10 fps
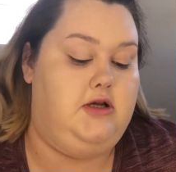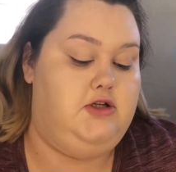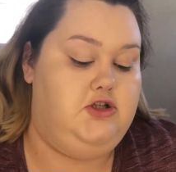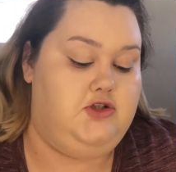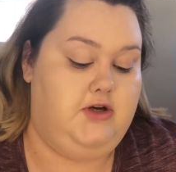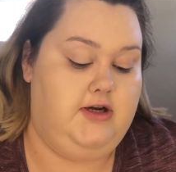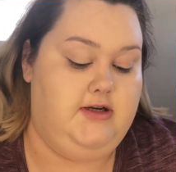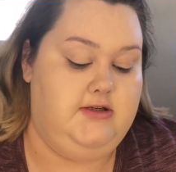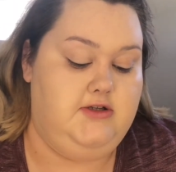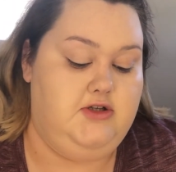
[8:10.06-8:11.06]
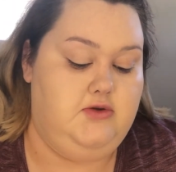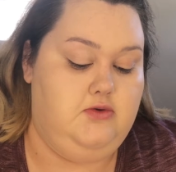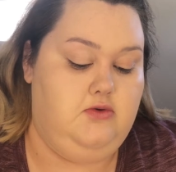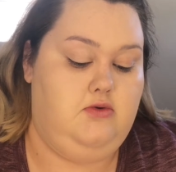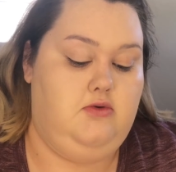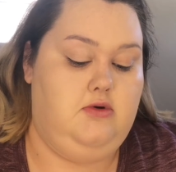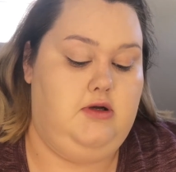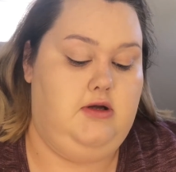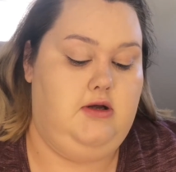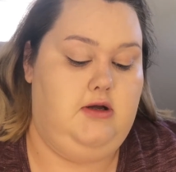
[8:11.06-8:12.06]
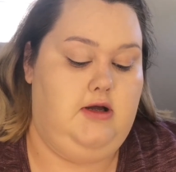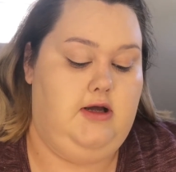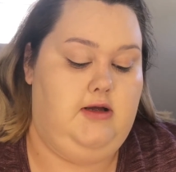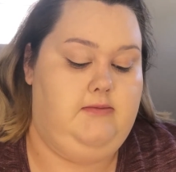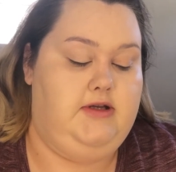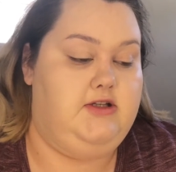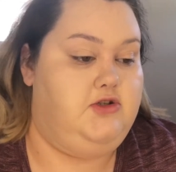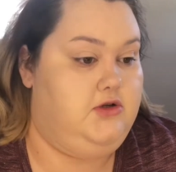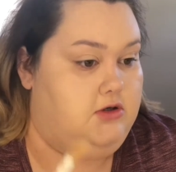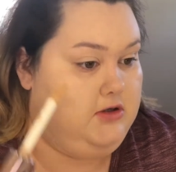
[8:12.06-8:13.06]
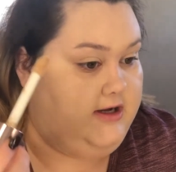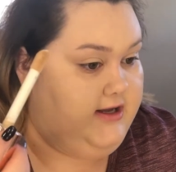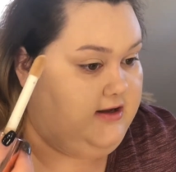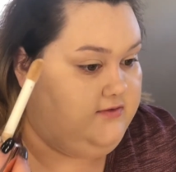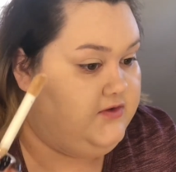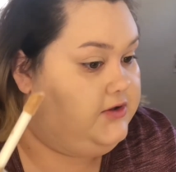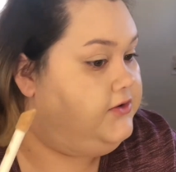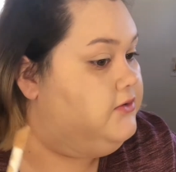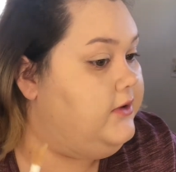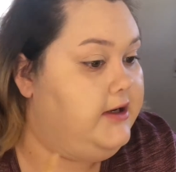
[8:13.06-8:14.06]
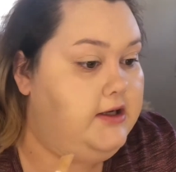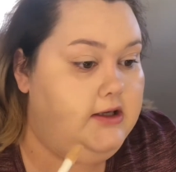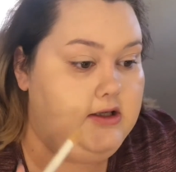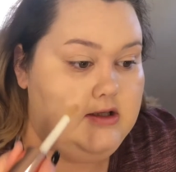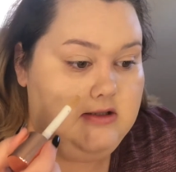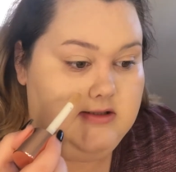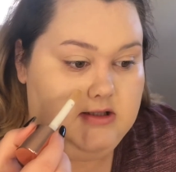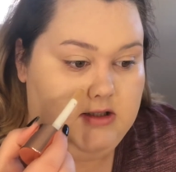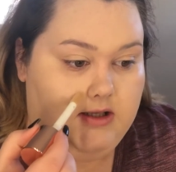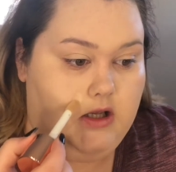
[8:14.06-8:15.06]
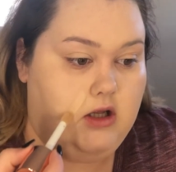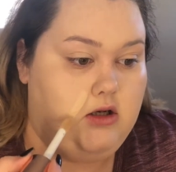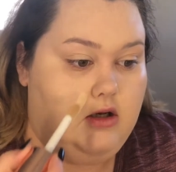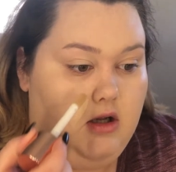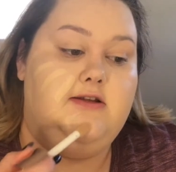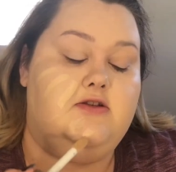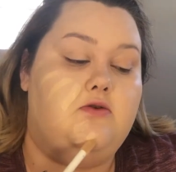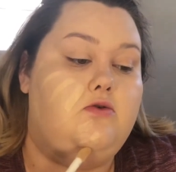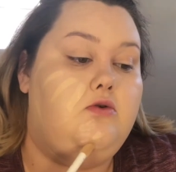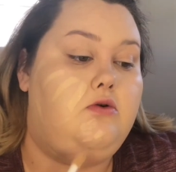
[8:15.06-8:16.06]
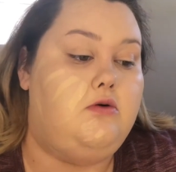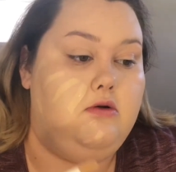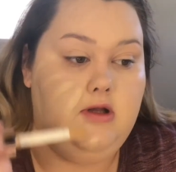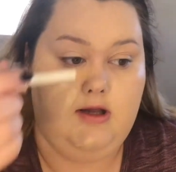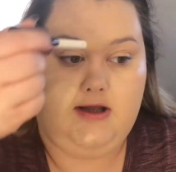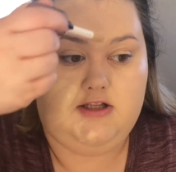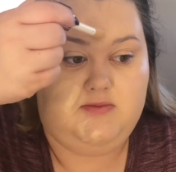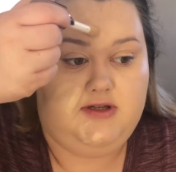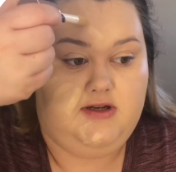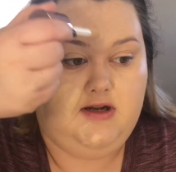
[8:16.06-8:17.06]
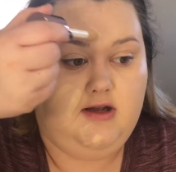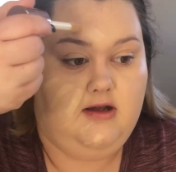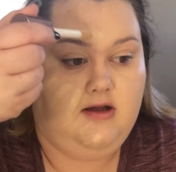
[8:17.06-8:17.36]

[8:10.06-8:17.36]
Just trying to make sure I have good grades, and school has been